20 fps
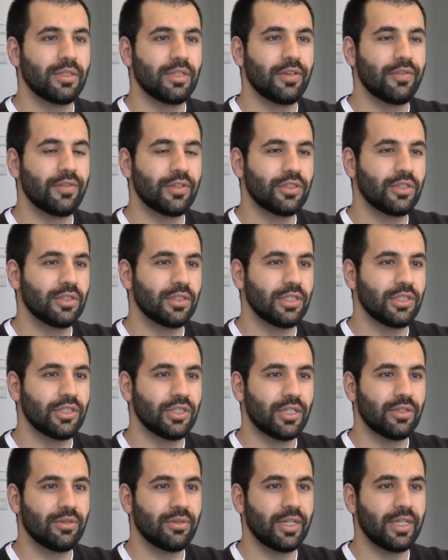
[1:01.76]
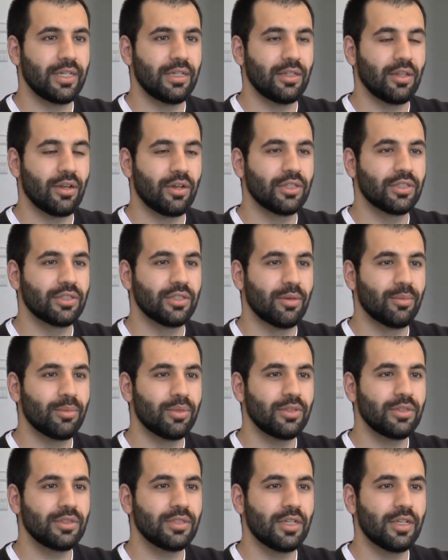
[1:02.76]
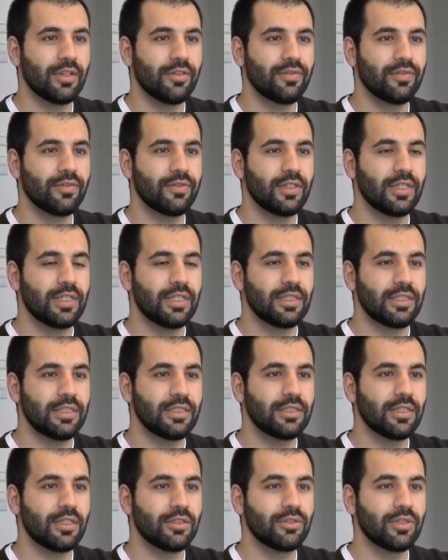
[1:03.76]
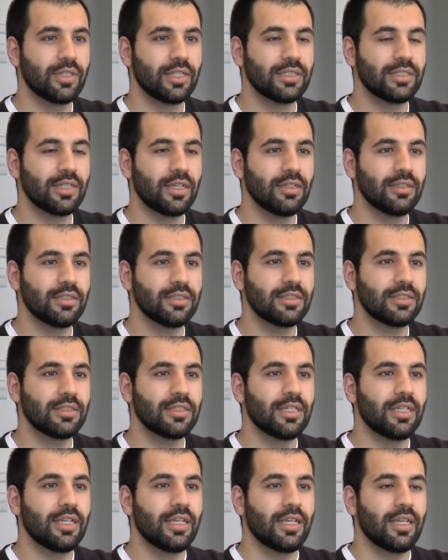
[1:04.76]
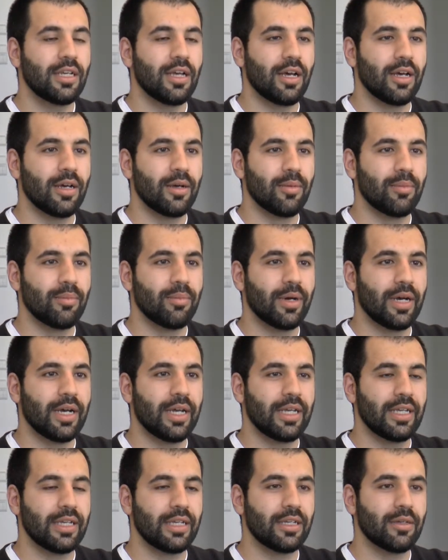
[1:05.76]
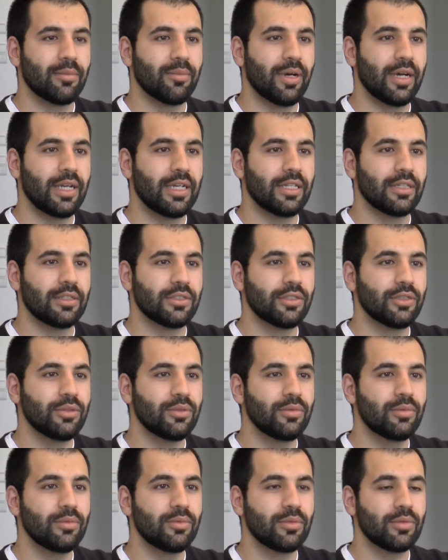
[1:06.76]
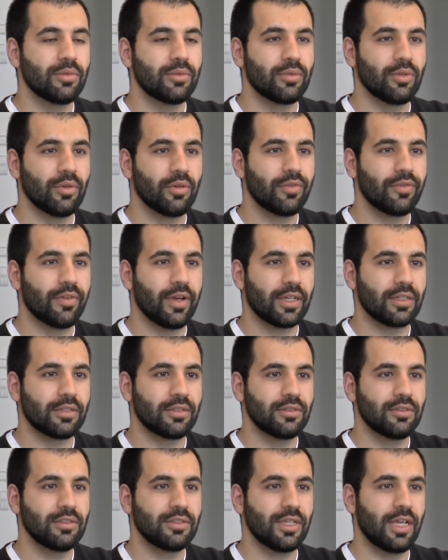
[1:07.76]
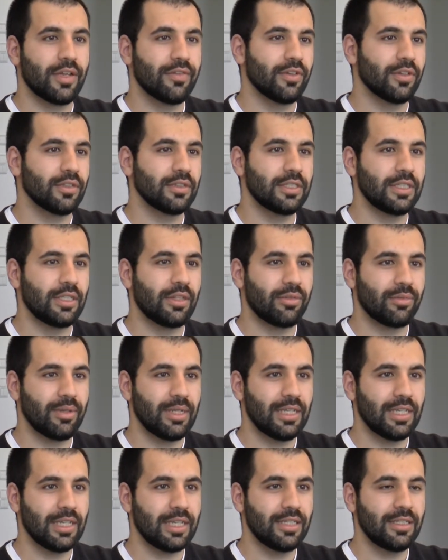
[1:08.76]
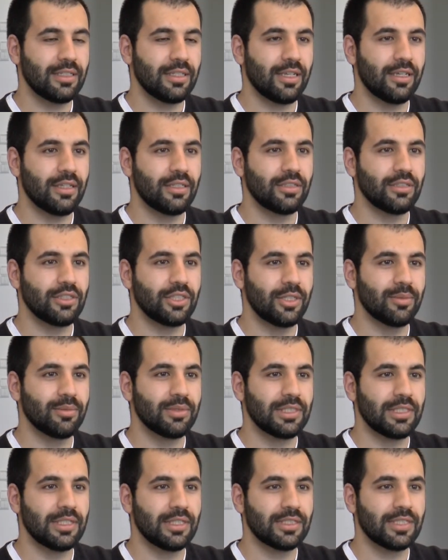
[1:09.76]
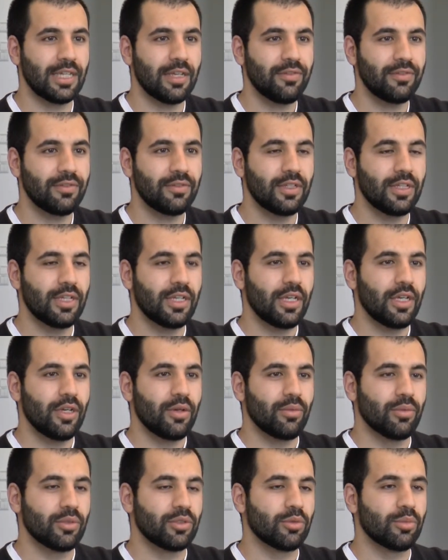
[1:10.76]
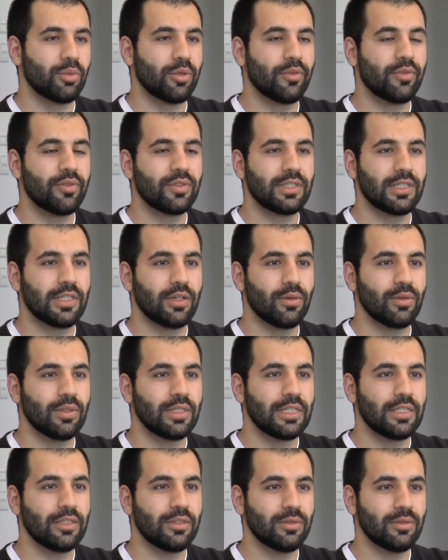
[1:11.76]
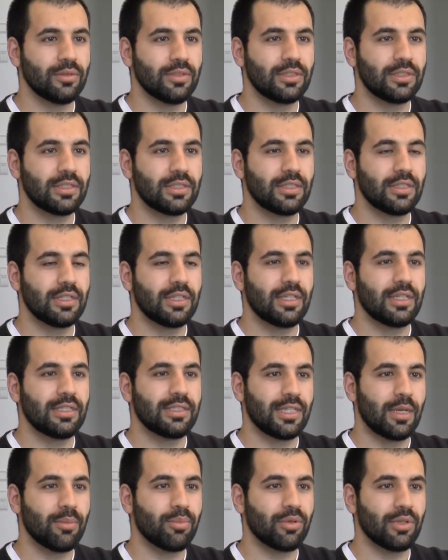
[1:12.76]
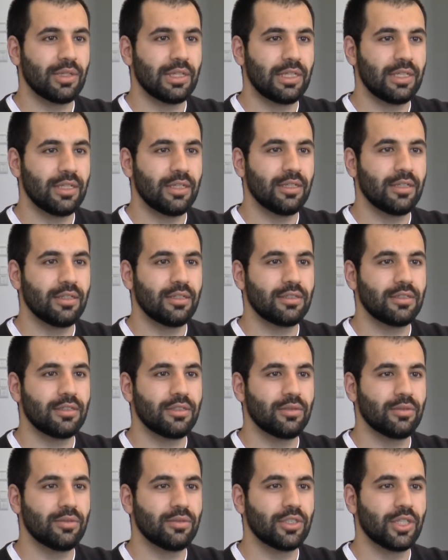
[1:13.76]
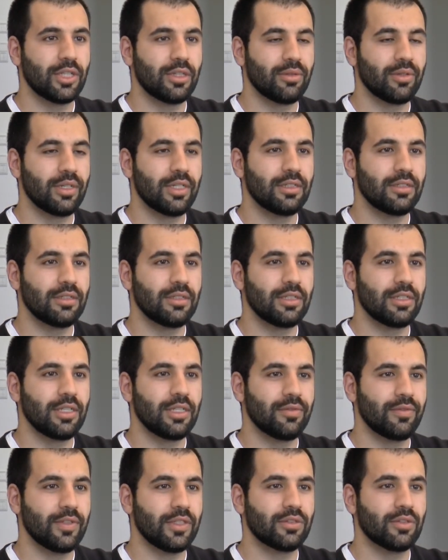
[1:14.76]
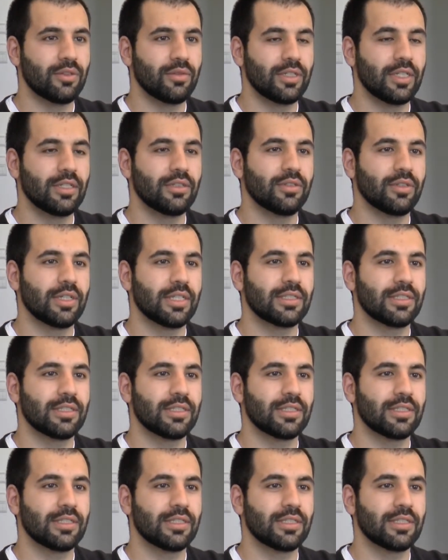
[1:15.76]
efficiently generate large numbers of these dendritic cells by combining two growth factors, FLT3 ligand and GM-CSF, which were previously only used separately to generate in vitro dendritic